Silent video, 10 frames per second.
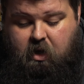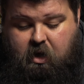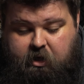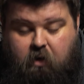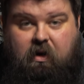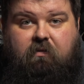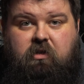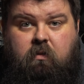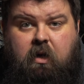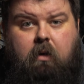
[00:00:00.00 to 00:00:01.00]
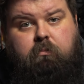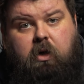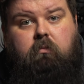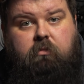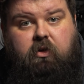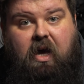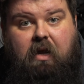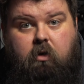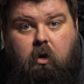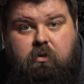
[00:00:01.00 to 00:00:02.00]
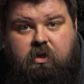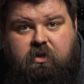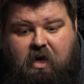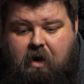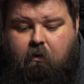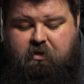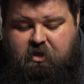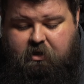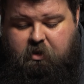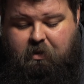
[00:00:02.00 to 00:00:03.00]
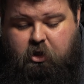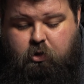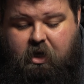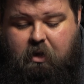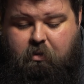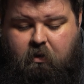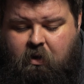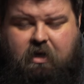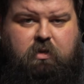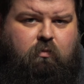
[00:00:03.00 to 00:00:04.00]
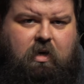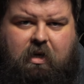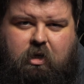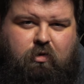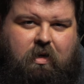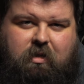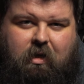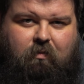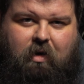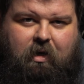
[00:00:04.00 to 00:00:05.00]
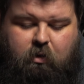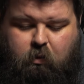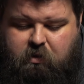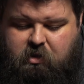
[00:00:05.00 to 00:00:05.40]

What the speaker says: You don't have to do that, but you can. The option is there. Obviously, it's a bit tricky, but you can get some really interesting, really cool